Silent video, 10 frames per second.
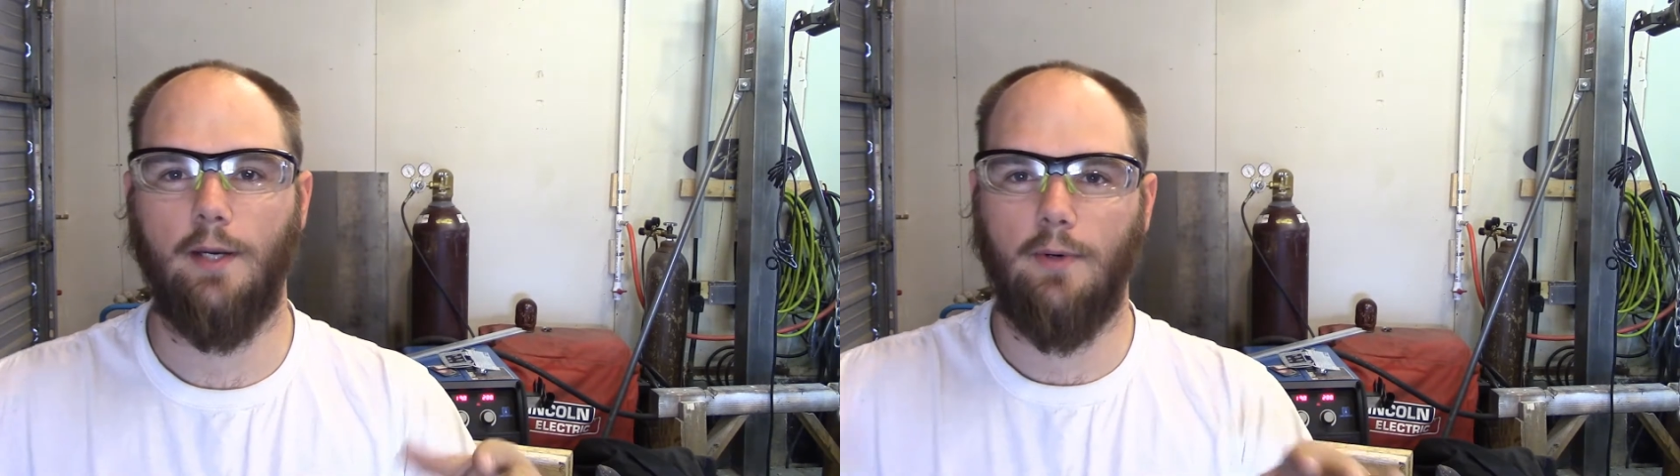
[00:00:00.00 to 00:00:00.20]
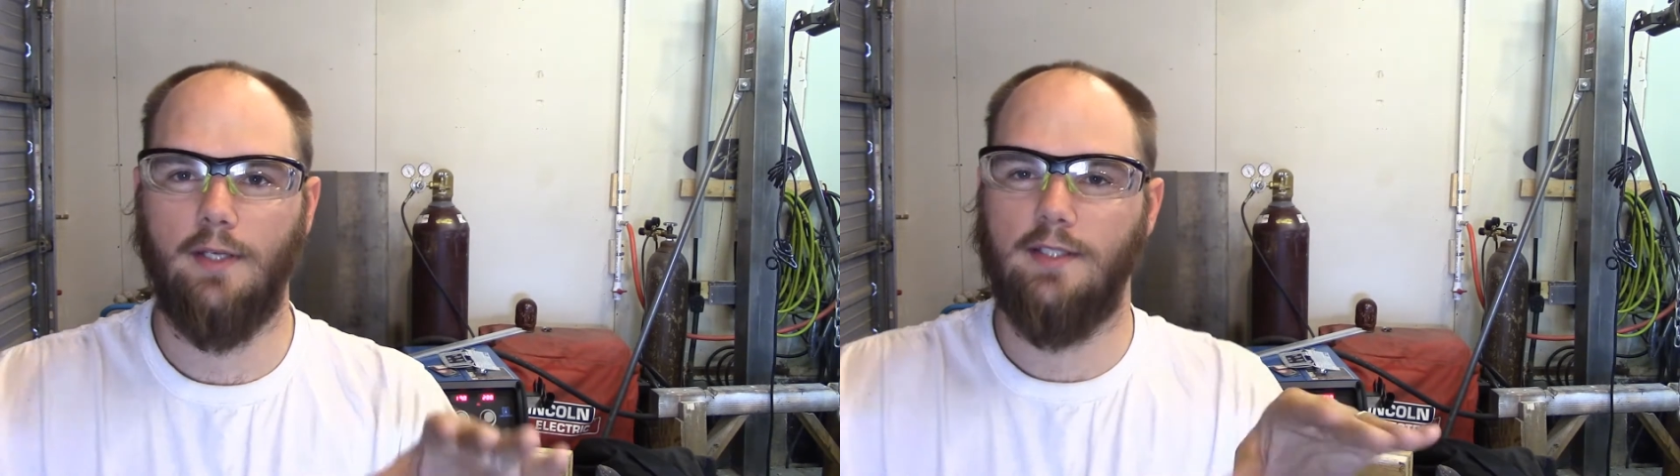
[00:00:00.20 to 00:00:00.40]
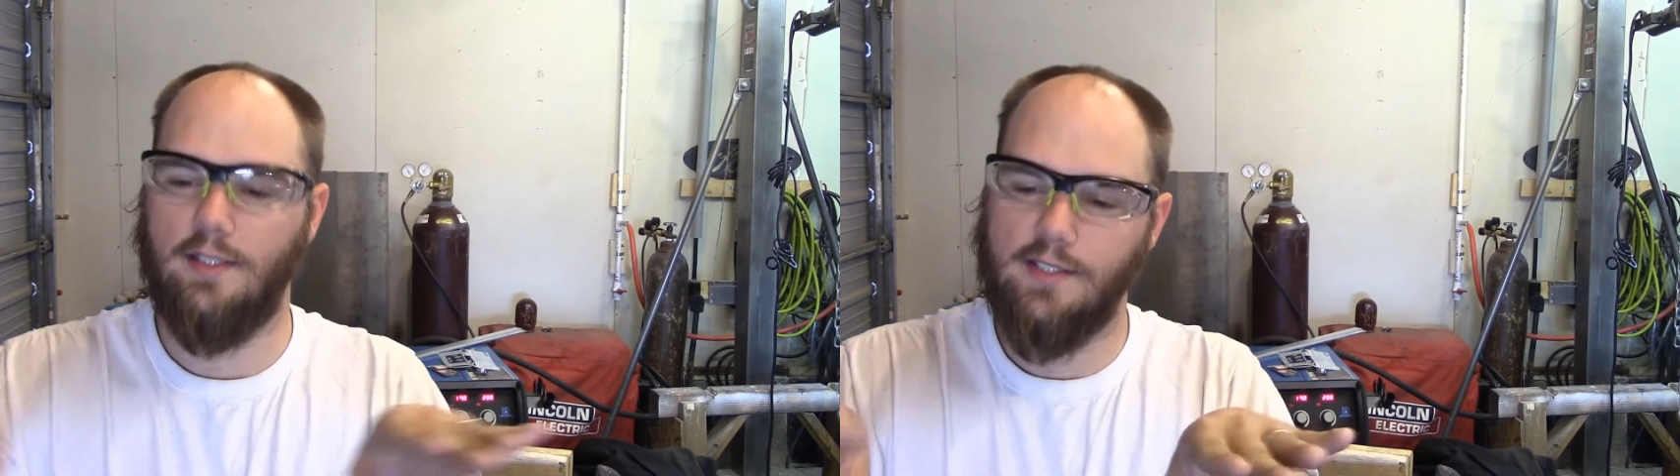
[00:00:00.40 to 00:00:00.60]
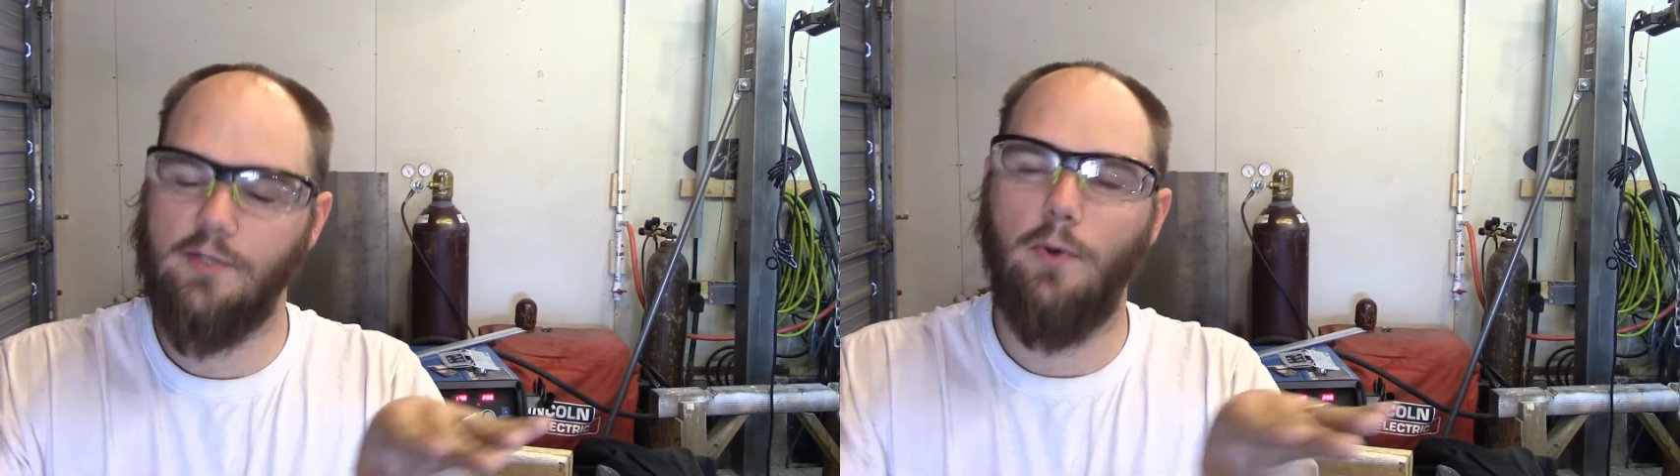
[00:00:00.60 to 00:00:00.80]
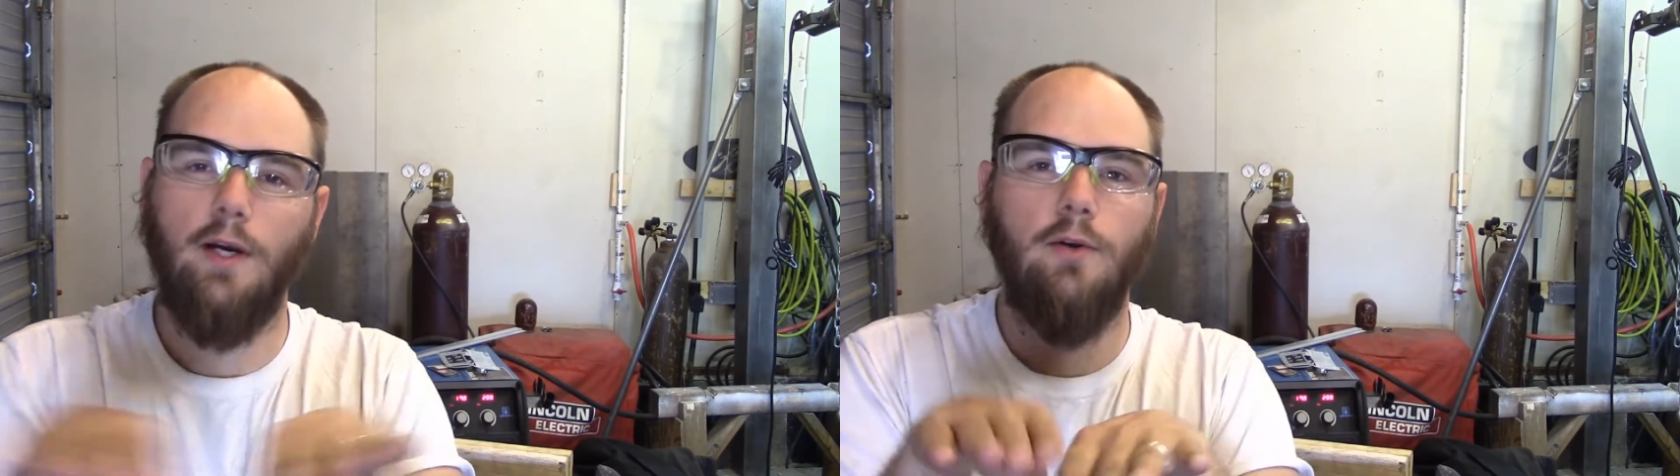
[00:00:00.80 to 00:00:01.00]
I want a
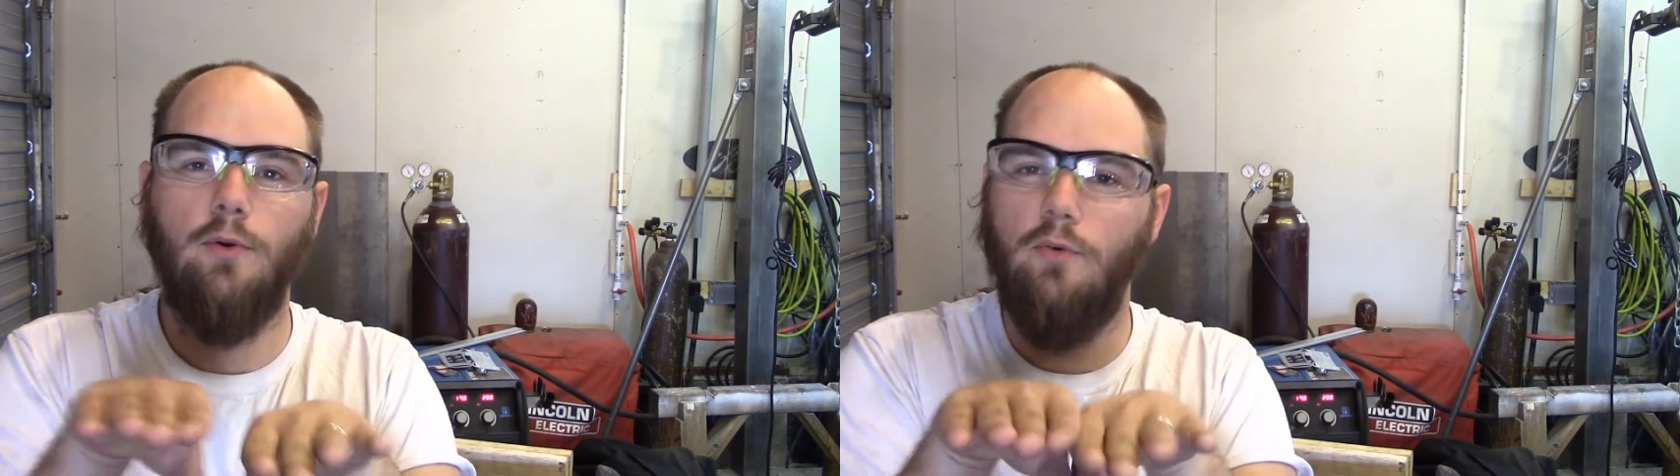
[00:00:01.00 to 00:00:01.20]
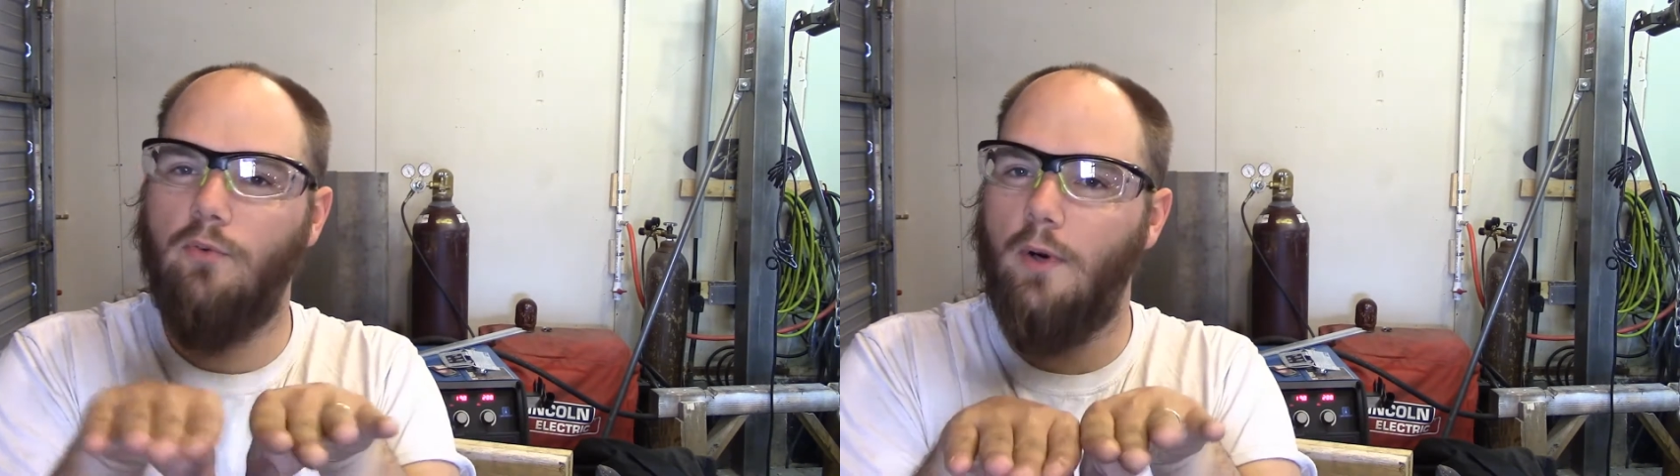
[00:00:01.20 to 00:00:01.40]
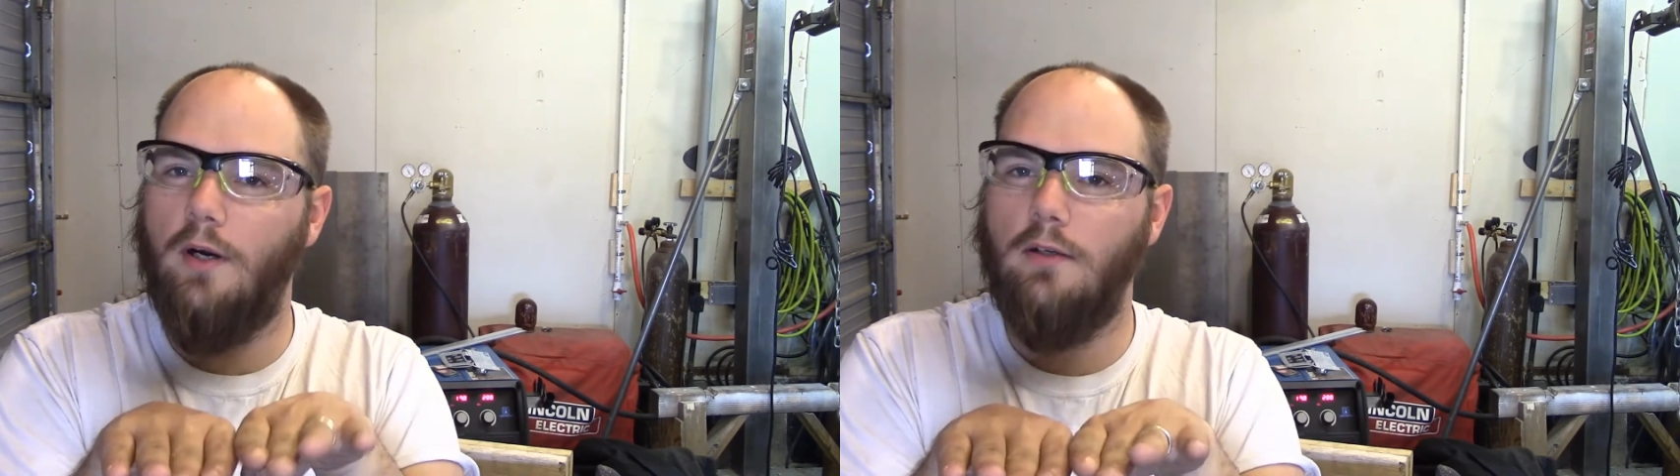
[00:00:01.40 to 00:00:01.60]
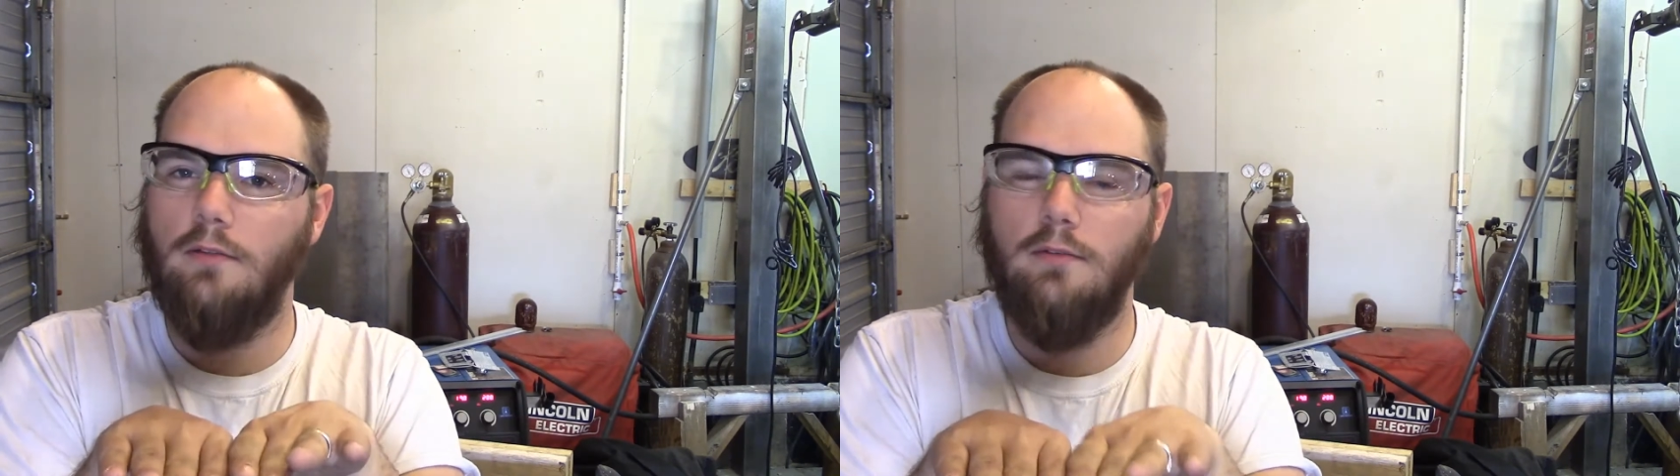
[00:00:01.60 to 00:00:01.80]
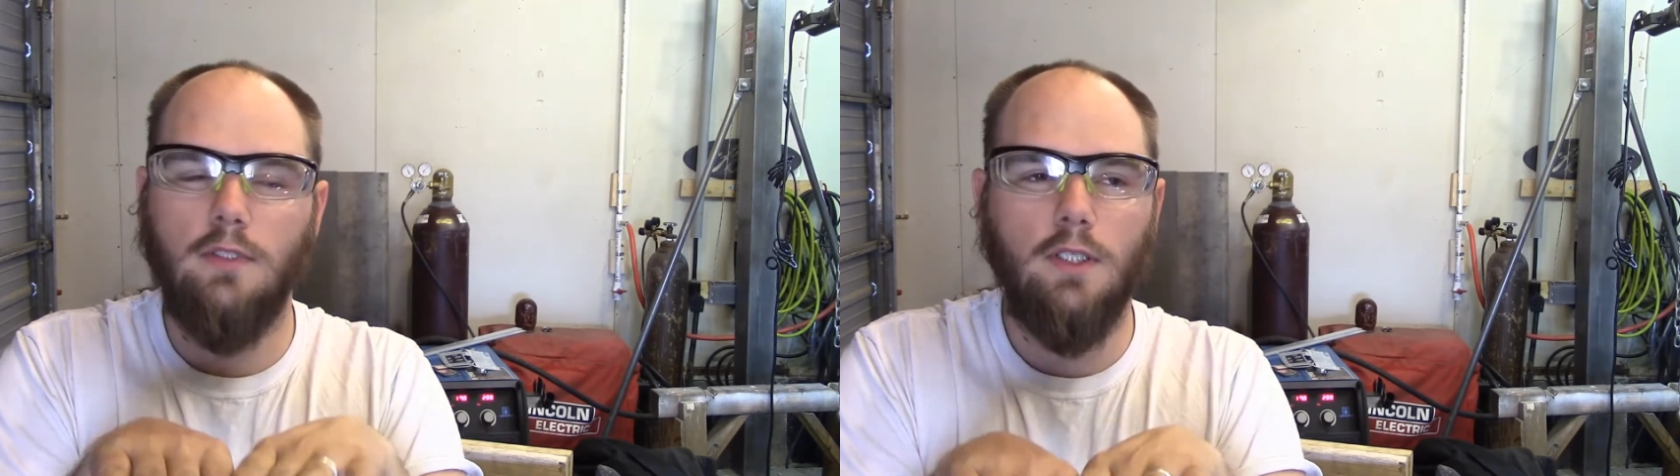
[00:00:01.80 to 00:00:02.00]
square groove
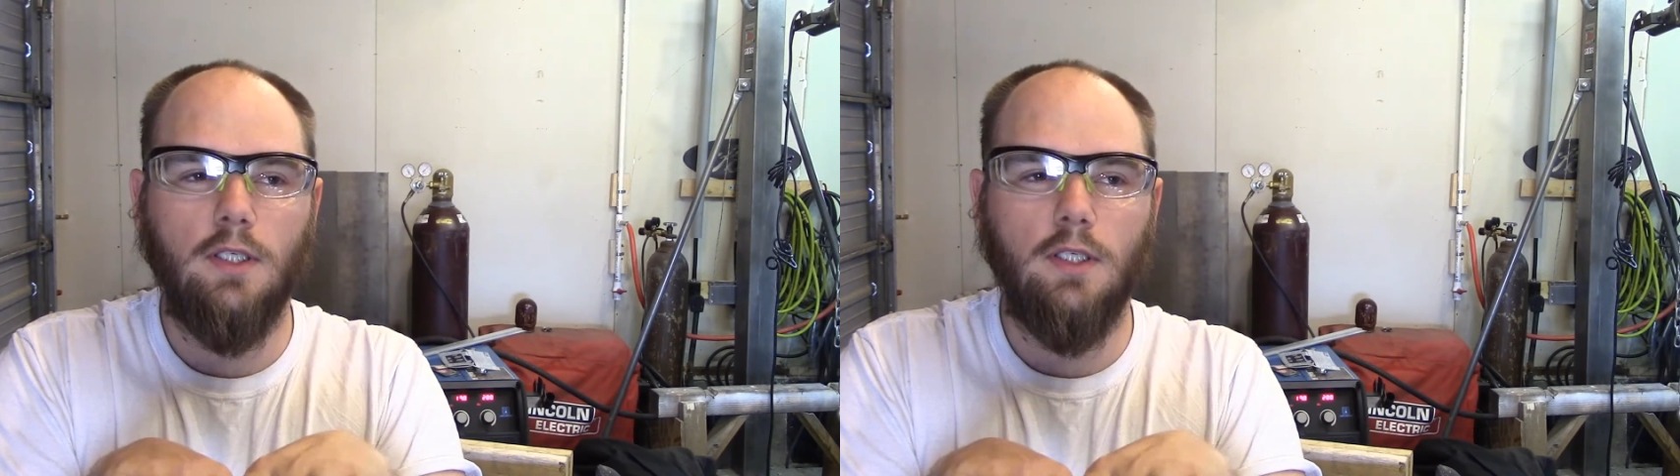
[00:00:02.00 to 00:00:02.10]
weld